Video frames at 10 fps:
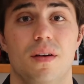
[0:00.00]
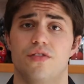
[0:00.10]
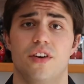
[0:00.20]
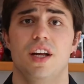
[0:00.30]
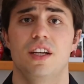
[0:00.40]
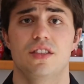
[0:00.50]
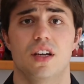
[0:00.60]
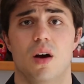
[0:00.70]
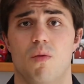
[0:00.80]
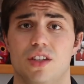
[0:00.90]
To finish,
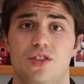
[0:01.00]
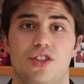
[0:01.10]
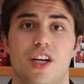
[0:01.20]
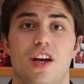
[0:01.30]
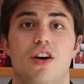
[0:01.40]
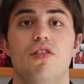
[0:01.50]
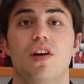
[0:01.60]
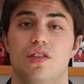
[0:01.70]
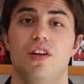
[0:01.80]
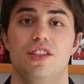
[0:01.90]
I want to say
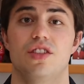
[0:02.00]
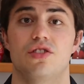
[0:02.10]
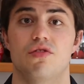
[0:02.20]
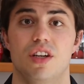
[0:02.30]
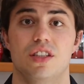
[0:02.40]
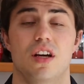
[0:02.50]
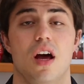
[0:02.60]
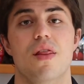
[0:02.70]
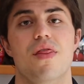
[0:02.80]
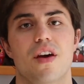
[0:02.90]
congratulations Luis
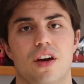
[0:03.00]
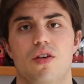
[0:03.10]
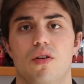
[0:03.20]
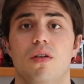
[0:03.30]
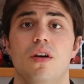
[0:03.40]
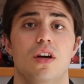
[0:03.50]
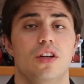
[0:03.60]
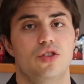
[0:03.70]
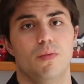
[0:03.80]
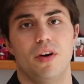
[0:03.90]
and thank you
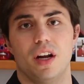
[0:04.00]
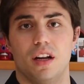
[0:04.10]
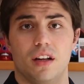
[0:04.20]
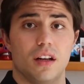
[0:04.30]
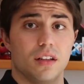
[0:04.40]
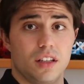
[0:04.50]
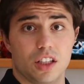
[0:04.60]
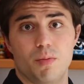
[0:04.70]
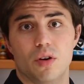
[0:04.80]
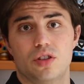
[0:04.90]
to bringing
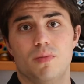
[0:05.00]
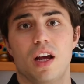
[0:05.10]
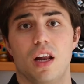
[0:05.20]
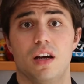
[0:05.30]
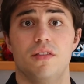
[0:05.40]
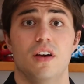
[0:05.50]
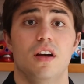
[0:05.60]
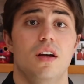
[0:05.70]
this book to my life